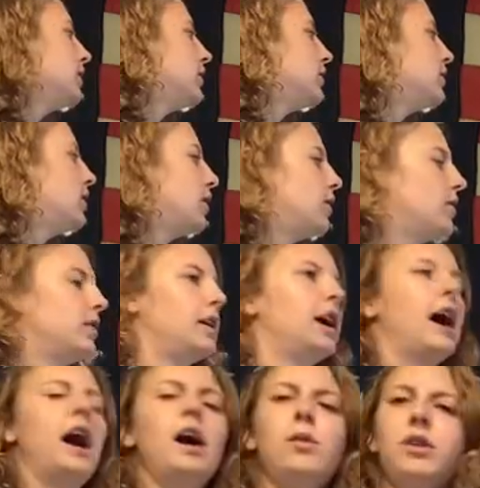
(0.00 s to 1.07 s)
So
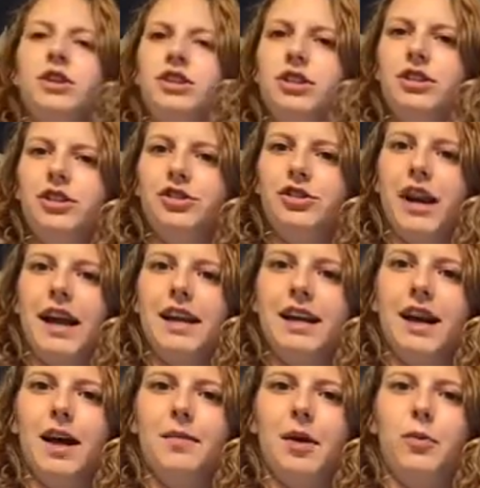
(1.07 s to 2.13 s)
I want you to try and
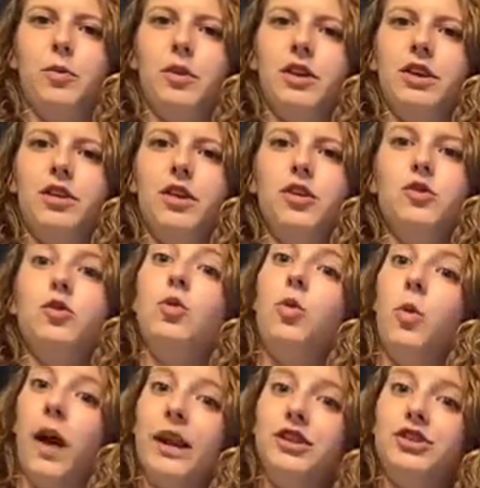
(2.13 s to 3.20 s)
come up with your own
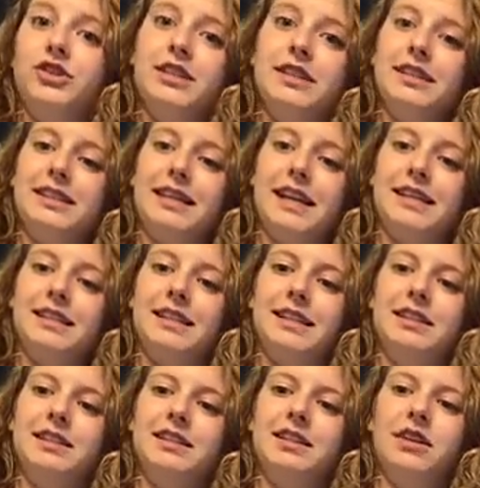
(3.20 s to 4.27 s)
question sentence